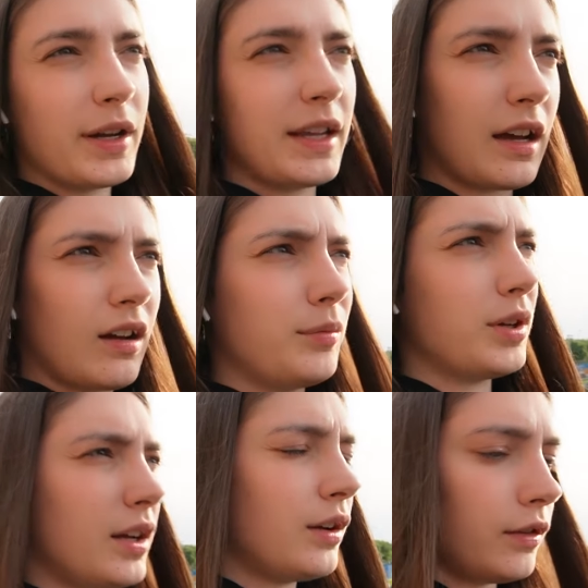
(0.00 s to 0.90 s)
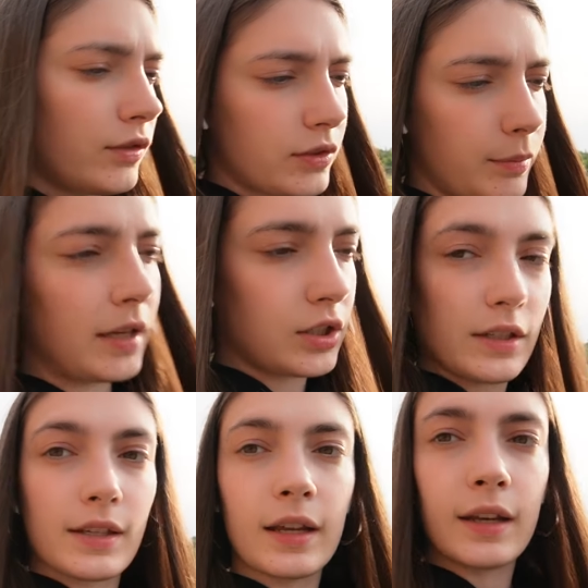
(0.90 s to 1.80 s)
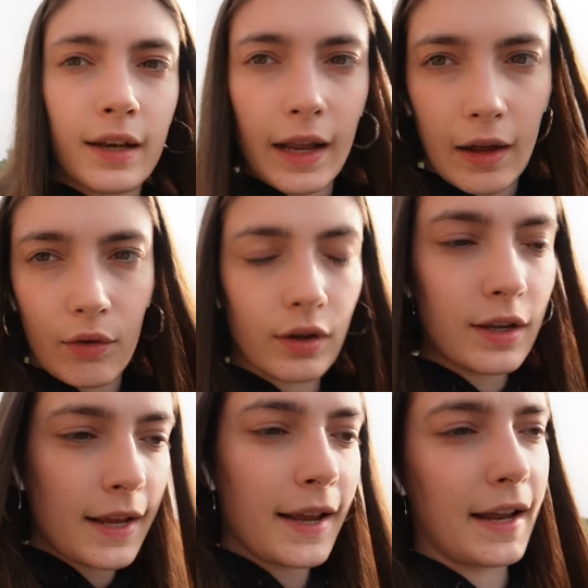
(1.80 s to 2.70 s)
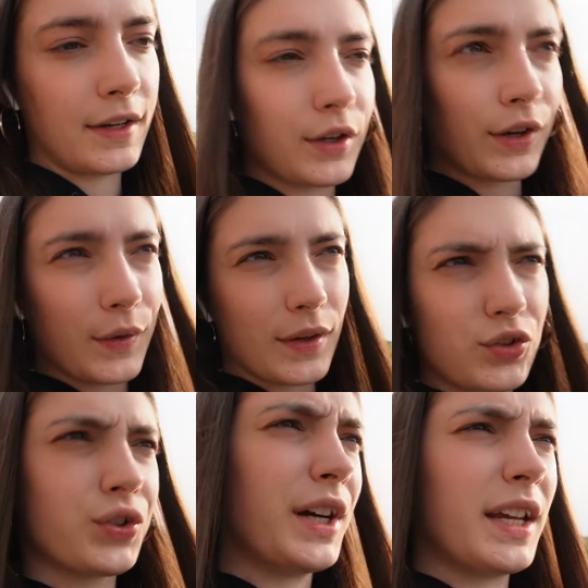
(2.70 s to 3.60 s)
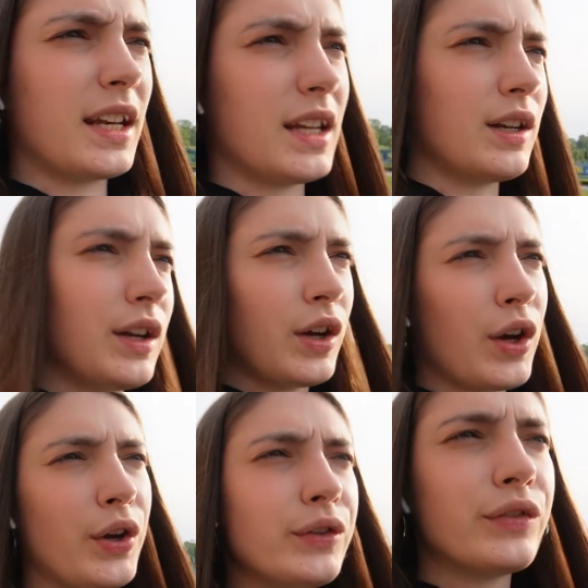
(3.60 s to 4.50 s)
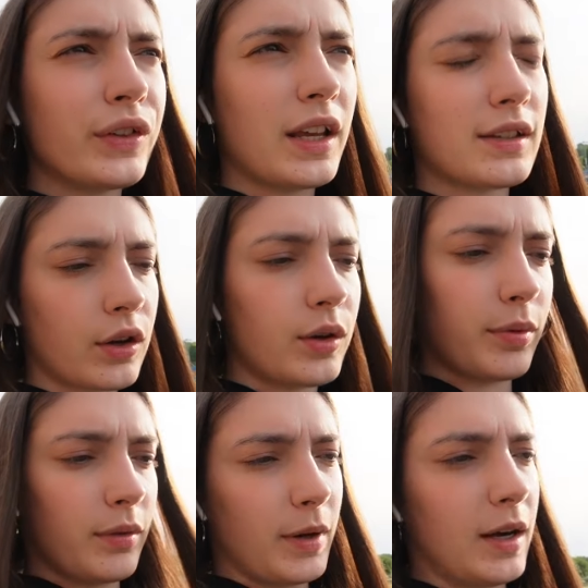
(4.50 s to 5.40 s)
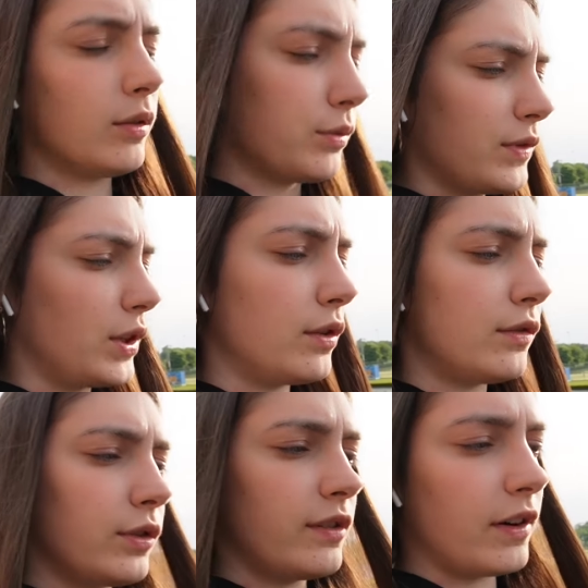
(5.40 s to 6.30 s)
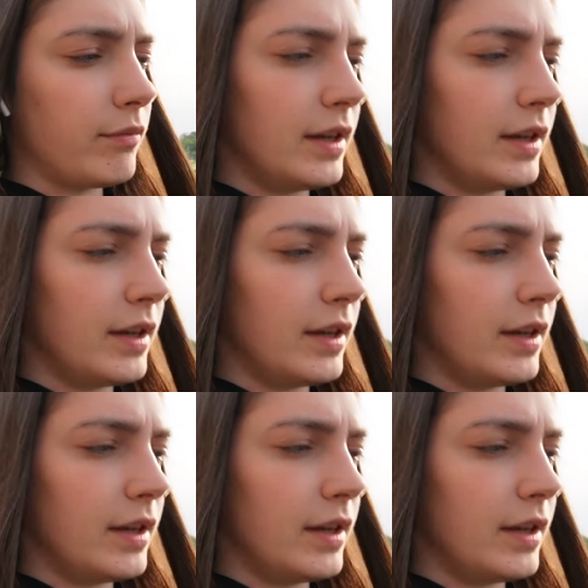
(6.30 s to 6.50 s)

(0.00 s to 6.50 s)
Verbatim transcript: but yeah, I'm gonna head over to the pitches now and go and try and get in, and hopefully it's open now because we've only got forty-five